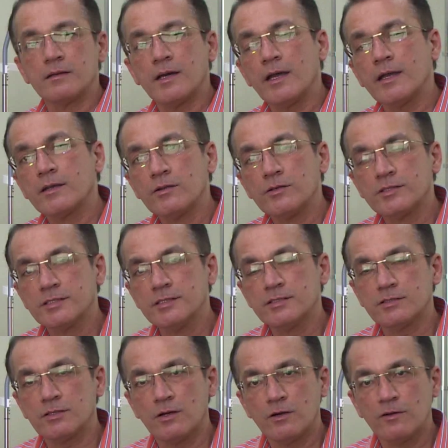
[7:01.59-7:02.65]

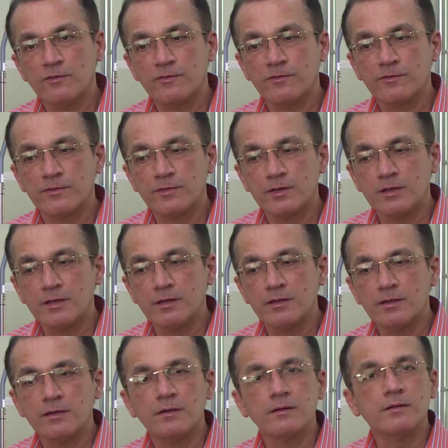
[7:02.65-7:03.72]
Diagnosis of
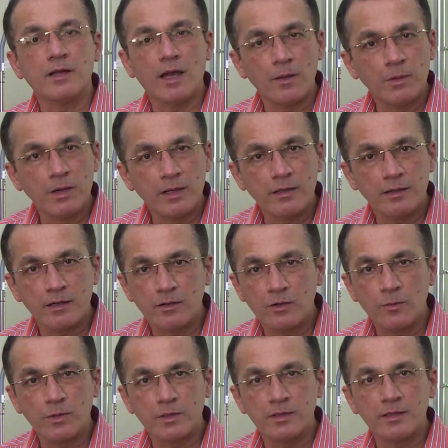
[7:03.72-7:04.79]
diabetic
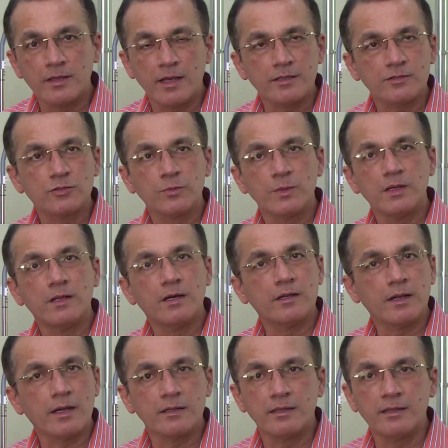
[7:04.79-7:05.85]
retinopathy has to be
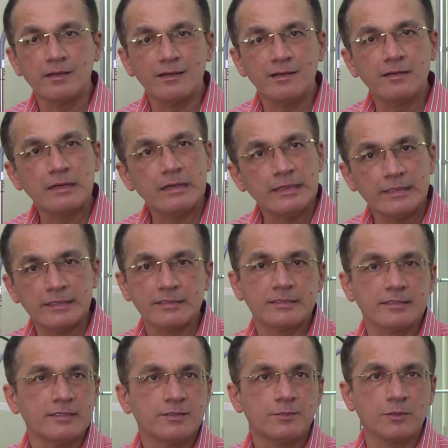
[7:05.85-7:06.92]
done at the earliest
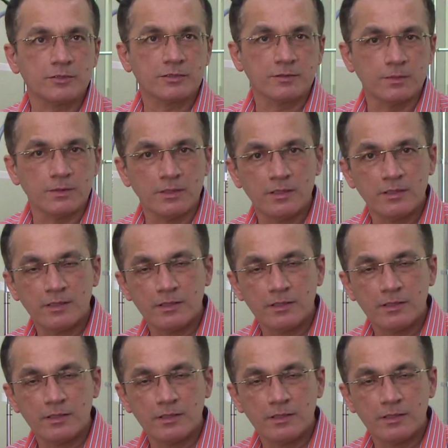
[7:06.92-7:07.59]
stage possible.